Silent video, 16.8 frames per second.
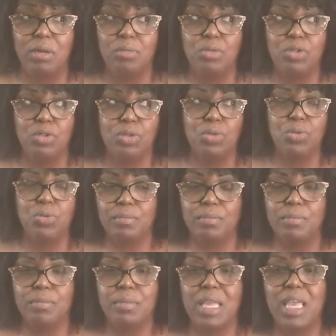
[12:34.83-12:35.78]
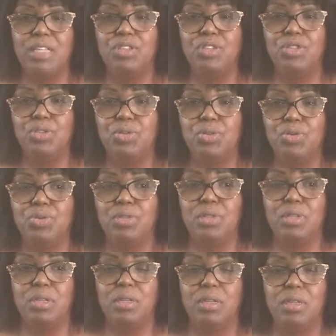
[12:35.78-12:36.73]
Number two, it's
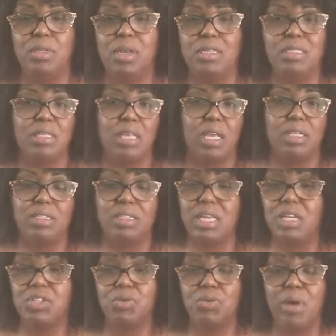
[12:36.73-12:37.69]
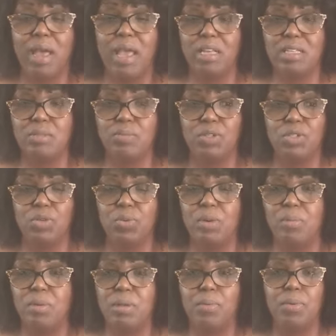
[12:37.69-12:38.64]
usually a sex, sexual acts
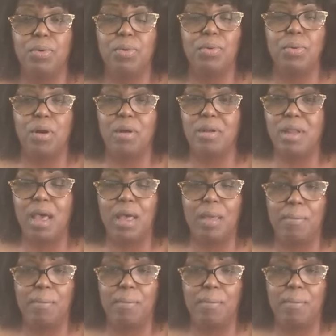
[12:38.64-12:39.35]
between people who are not